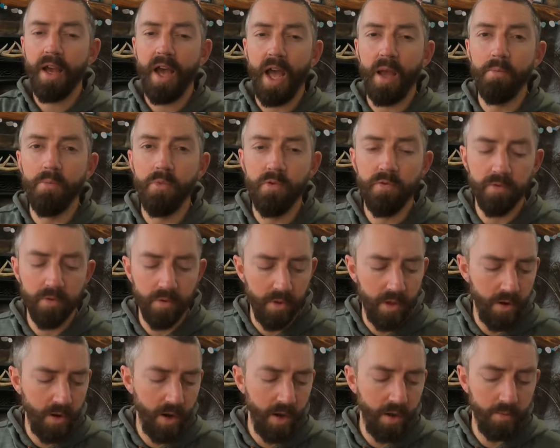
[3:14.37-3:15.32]
I move
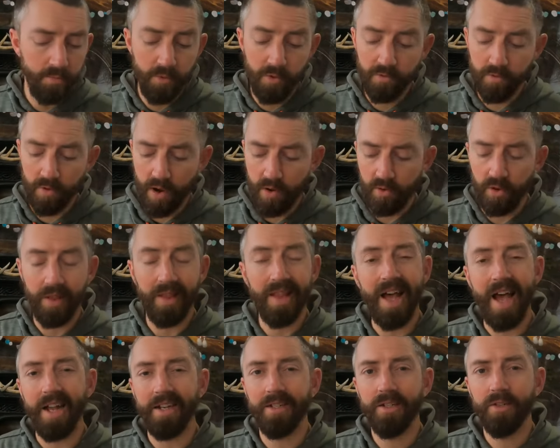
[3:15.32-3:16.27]
around, move around a
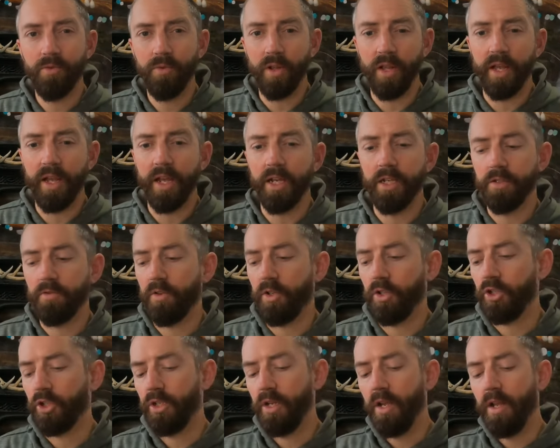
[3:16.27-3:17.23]
lot while I ice
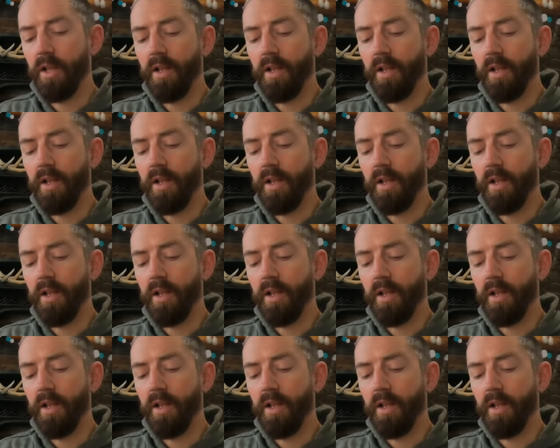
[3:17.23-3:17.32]
fish